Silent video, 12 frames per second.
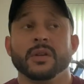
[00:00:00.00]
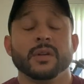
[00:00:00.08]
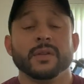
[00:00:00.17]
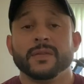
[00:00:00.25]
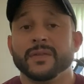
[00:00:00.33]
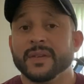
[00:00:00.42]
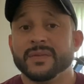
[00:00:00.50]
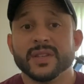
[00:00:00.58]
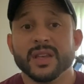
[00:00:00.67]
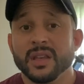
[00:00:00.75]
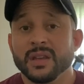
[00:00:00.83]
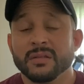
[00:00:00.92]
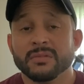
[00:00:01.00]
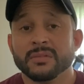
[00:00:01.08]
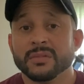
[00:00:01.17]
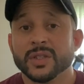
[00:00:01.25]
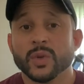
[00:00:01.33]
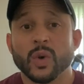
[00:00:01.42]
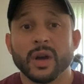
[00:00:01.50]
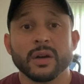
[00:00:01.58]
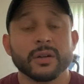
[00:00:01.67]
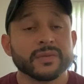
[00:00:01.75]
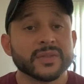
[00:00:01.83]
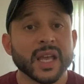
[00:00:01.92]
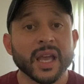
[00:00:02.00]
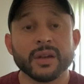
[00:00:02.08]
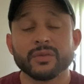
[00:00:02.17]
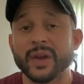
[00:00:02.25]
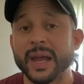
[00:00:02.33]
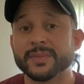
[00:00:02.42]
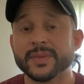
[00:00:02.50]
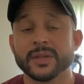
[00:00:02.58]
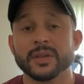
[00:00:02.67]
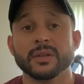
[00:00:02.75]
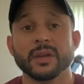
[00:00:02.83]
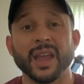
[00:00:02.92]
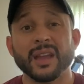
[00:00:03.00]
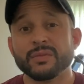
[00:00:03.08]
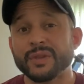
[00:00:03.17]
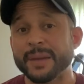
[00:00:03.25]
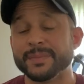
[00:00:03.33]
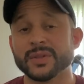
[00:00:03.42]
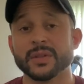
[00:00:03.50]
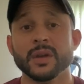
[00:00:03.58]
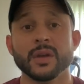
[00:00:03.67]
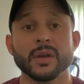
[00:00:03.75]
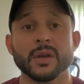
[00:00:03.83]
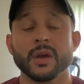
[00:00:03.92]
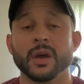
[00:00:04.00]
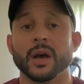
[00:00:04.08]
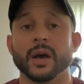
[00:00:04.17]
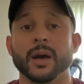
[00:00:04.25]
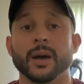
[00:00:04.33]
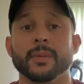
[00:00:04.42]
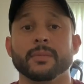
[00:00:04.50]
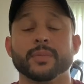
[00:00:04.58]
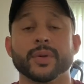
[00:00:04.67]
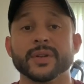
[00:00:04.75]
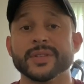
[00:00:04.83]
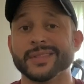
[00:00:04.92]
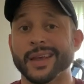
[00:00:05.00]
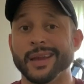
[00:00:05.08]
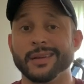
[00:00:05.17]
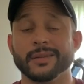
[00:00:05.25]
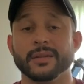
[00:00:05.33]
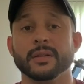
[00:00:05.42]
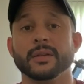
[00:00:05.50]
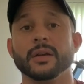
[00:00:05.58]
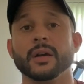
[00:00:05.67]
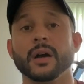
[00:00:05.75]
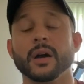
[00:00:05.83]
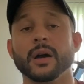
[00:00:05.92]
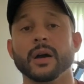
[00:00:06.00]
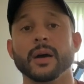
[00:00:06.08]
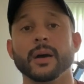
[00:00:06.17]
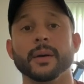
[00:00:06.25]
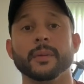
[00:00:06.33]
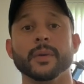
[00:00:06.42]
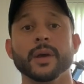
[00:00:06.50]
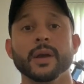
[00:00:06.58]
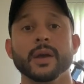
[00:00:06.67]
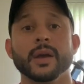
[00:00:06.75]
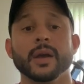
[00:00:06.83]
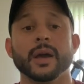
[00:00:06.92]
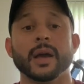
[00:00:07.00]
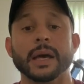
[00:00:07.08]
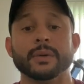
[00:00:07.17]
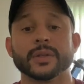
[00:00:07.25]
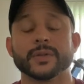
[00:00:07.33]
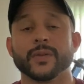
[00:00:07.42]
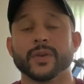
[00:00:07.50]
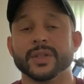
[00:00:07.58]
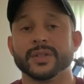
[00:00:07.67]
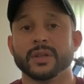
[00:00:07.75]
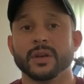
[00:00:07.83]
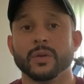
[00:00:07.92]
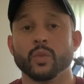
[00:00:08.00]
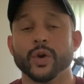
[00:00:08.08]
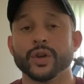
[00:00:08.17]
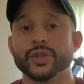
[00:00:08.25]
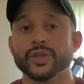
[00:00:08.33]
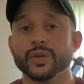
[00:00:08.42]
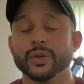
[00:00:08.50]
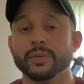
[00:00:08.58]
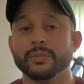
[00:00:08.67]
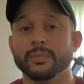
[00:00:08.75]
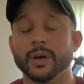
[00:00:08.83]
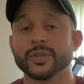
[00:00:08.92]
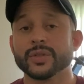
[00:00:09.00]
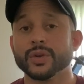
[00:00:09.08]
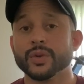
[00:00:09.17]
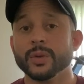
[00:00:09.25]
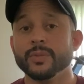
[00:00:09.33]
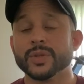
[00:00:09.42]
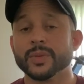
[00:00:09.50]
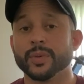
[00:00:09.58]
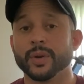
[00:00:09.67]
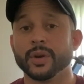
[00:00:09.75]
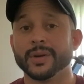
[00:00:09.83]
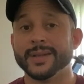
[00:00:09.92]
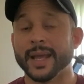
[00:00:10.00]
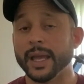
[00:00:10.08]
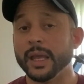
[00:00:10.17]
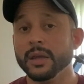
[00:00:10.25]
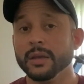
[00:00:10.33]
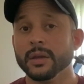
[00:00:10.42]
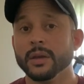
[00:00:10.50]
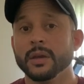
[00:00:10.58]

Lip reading: 15, 12, 10 reps, 8 reps per set. I was focusing on one or two muscle groups per day,